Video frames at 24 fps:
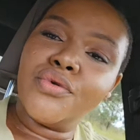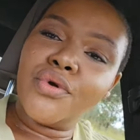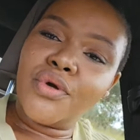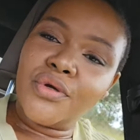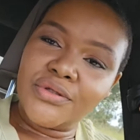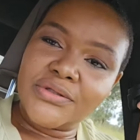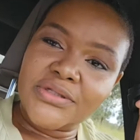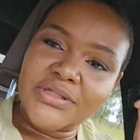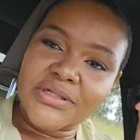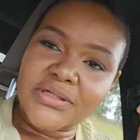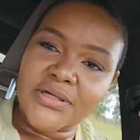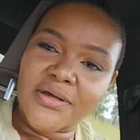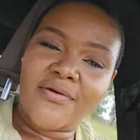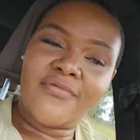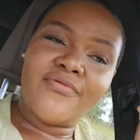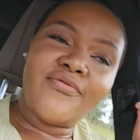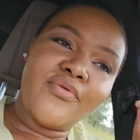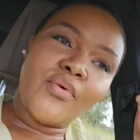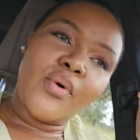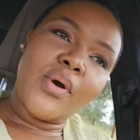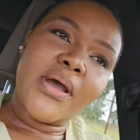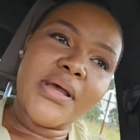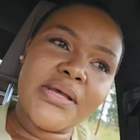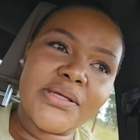not
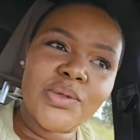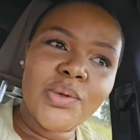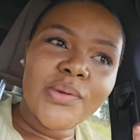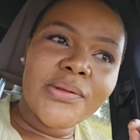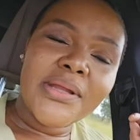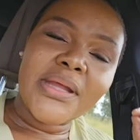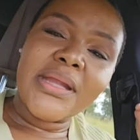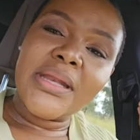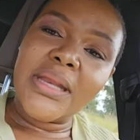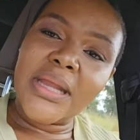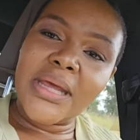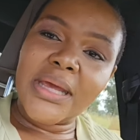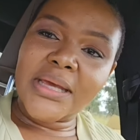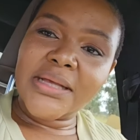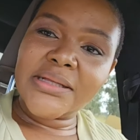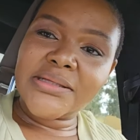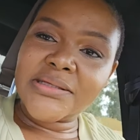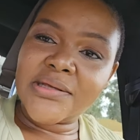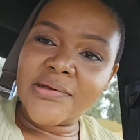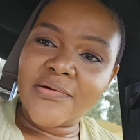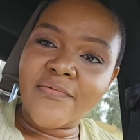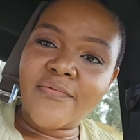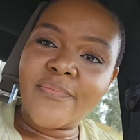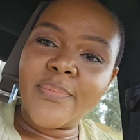focus on the
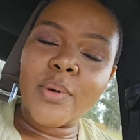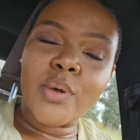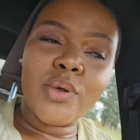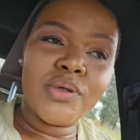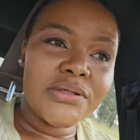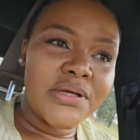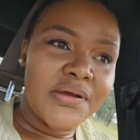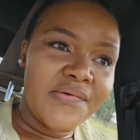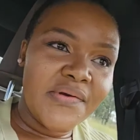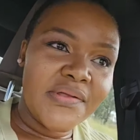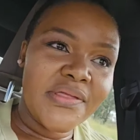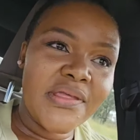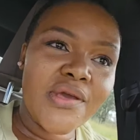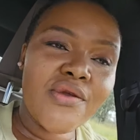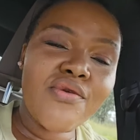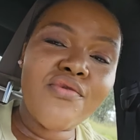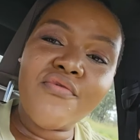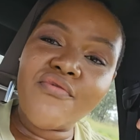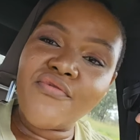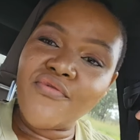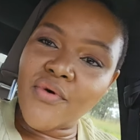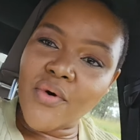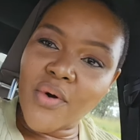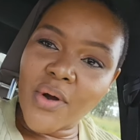negative because everything
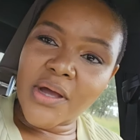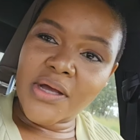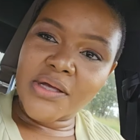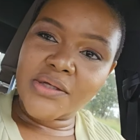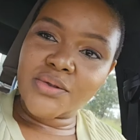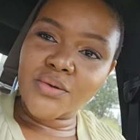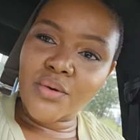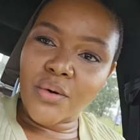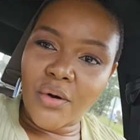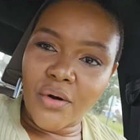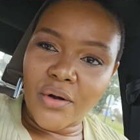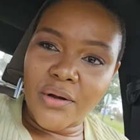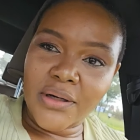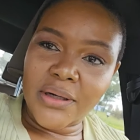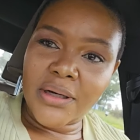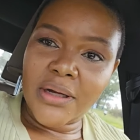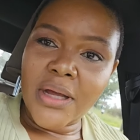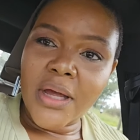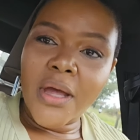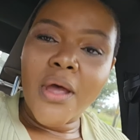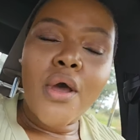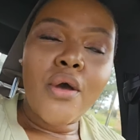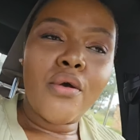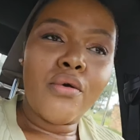you focus on
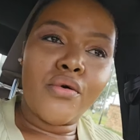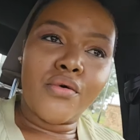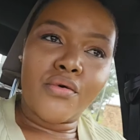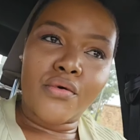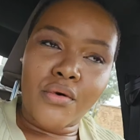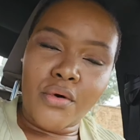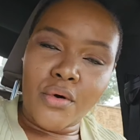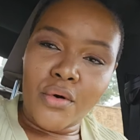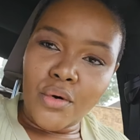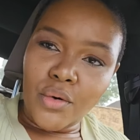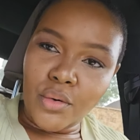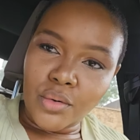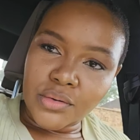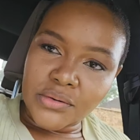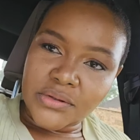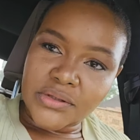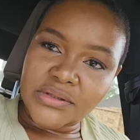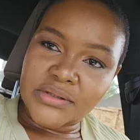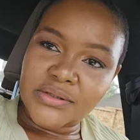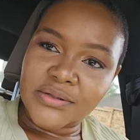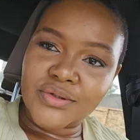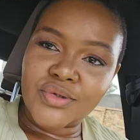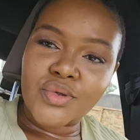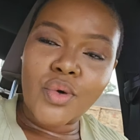
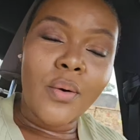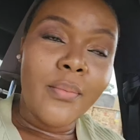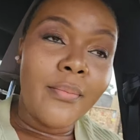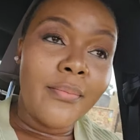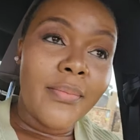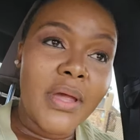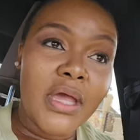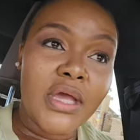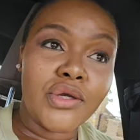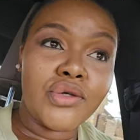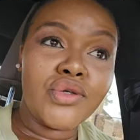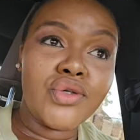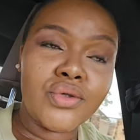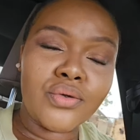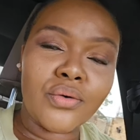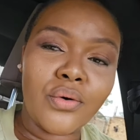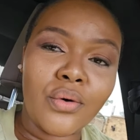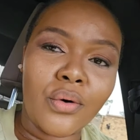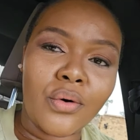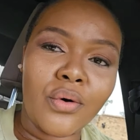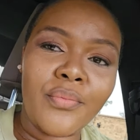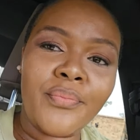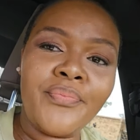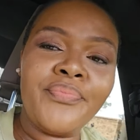grows so make
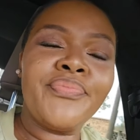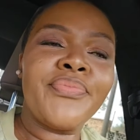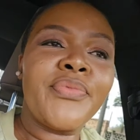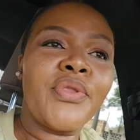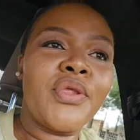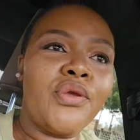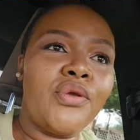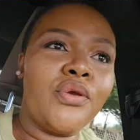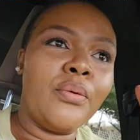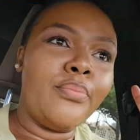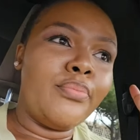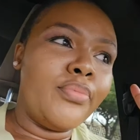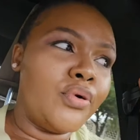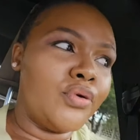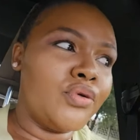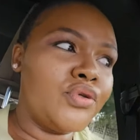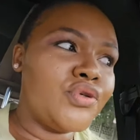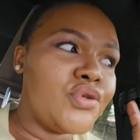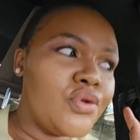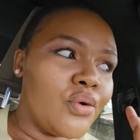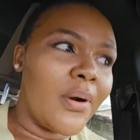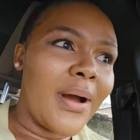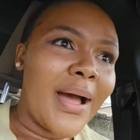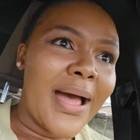sure you
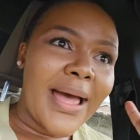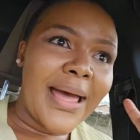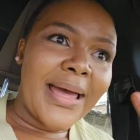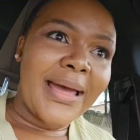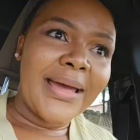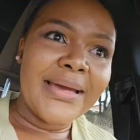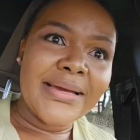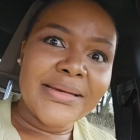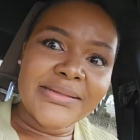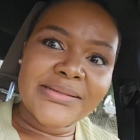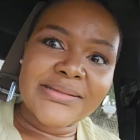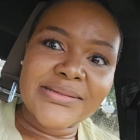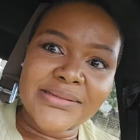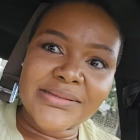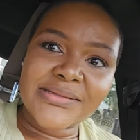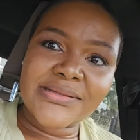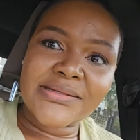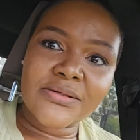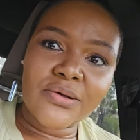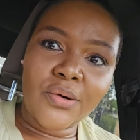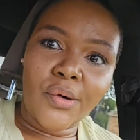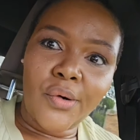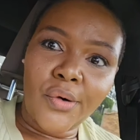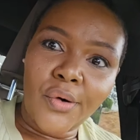put your
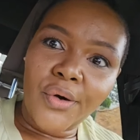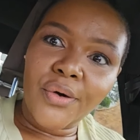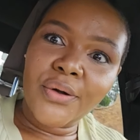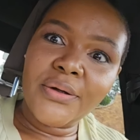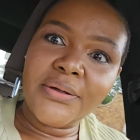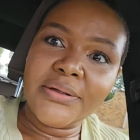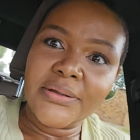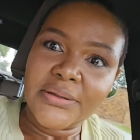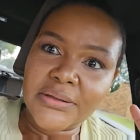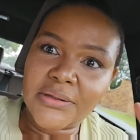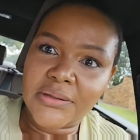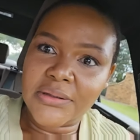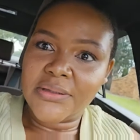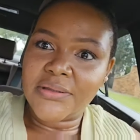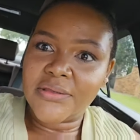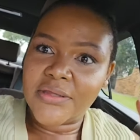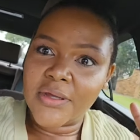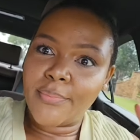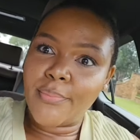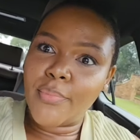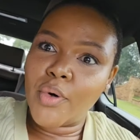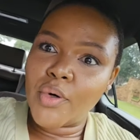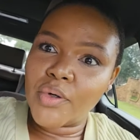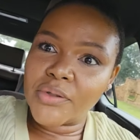eyes on
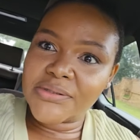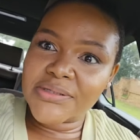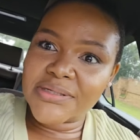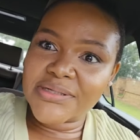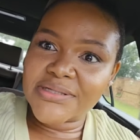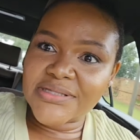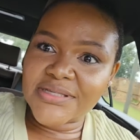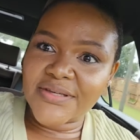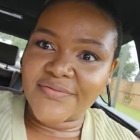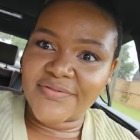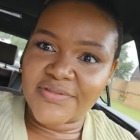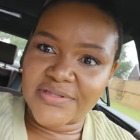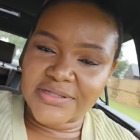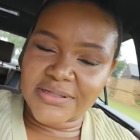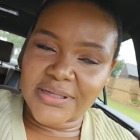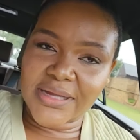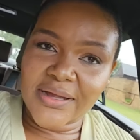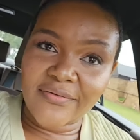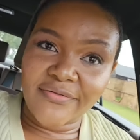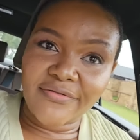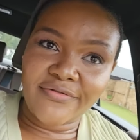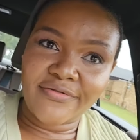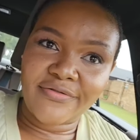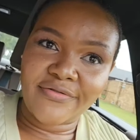the positive
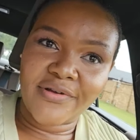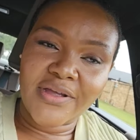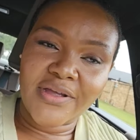stuff